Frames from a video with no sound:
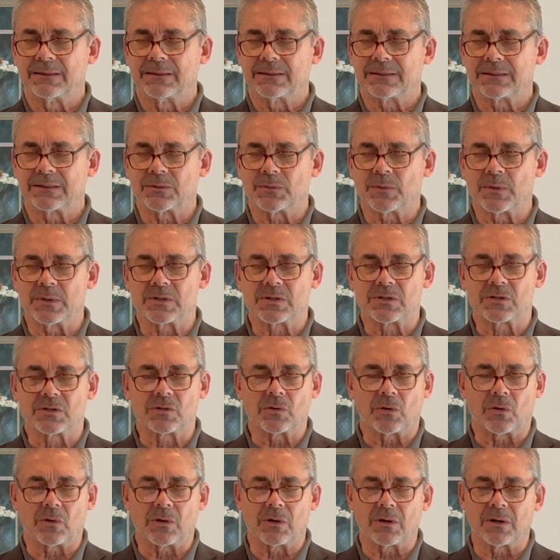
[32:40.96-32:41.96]
to
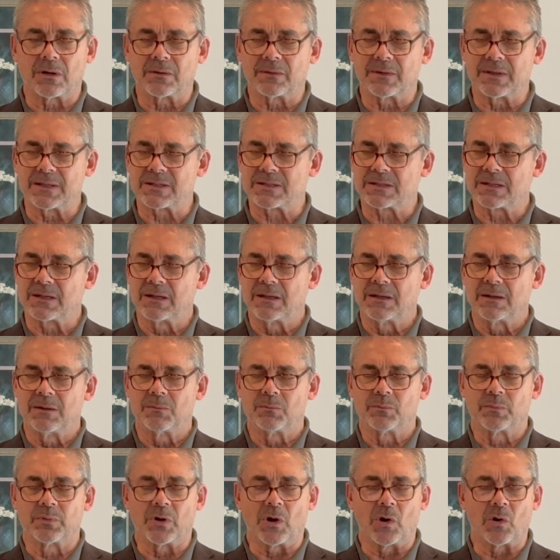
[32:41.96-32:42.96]
restore this
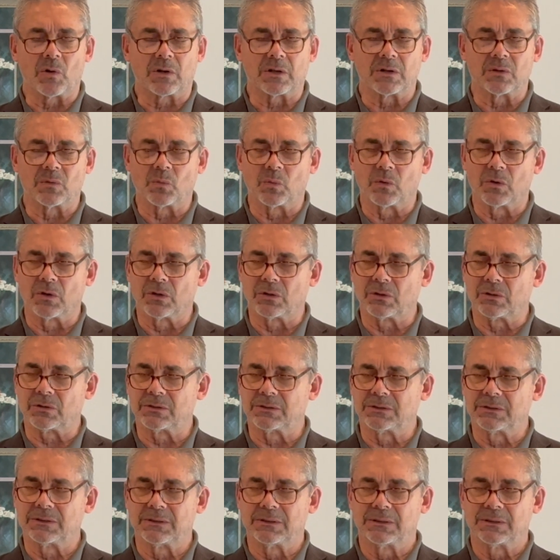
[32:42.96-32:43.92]
broken world,